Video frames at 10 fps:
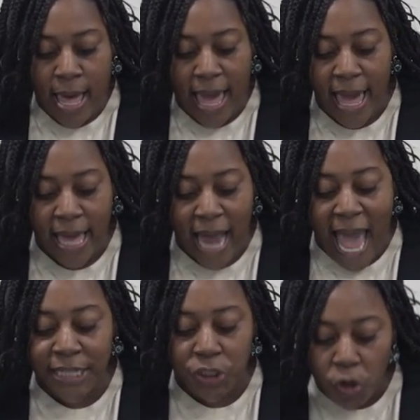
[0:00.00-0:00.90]
And
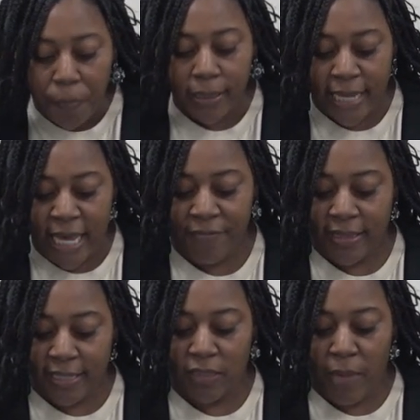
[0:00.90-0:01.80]
I do believe
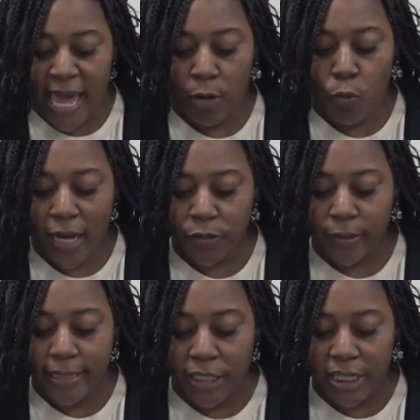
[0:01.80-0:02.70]
that this man was
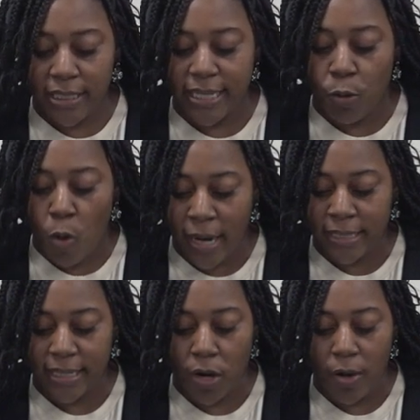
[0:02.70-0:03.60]
religious and wanted
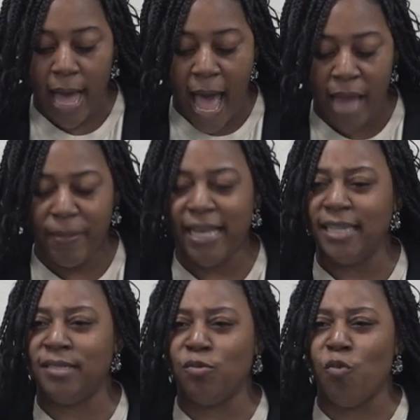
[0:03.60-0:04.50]
to know God,
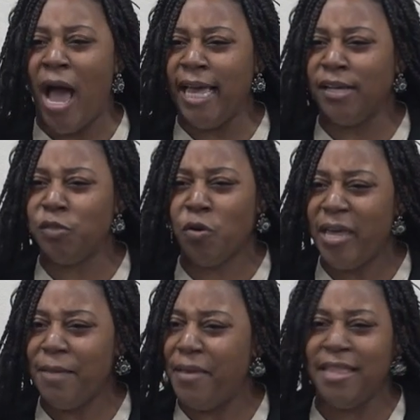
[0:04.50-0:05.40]
because why else would
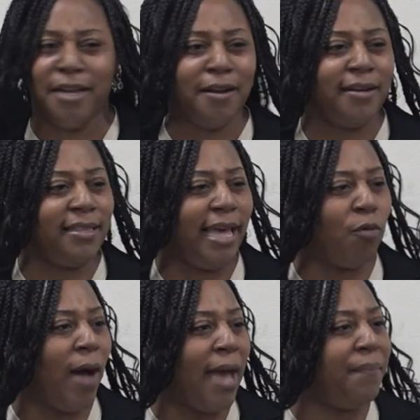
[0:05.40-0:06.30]
he be there? Like,
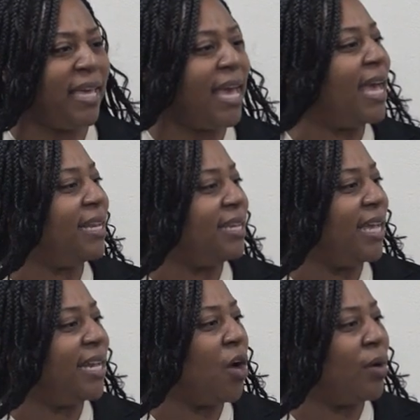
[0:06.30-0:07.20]
why be at,
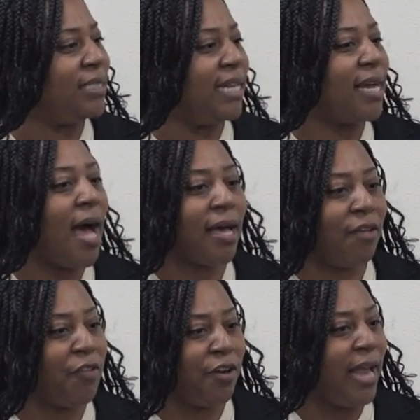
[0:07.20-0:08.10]
you know, a synagogue
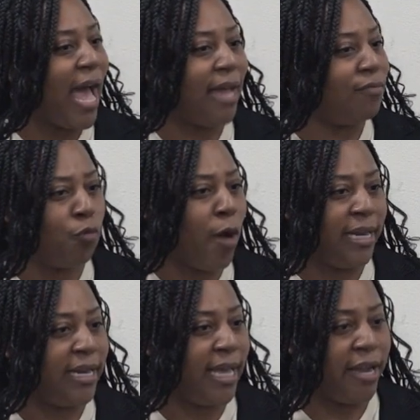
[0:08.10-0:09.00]
if you're not
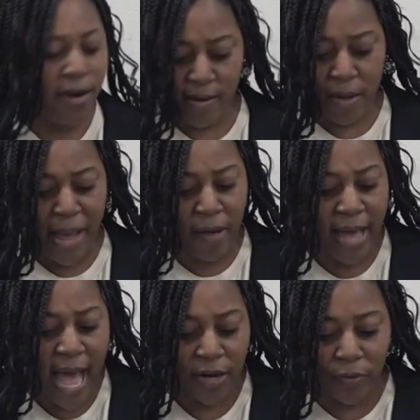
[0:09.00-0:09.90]
wanting to hear about
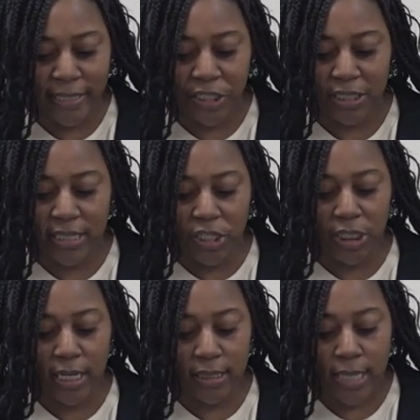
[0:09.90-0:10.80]
God or religious
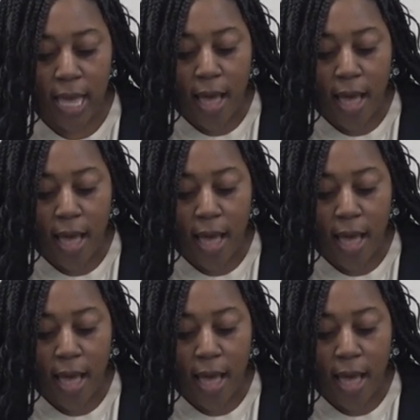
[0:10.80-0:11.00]
teachings?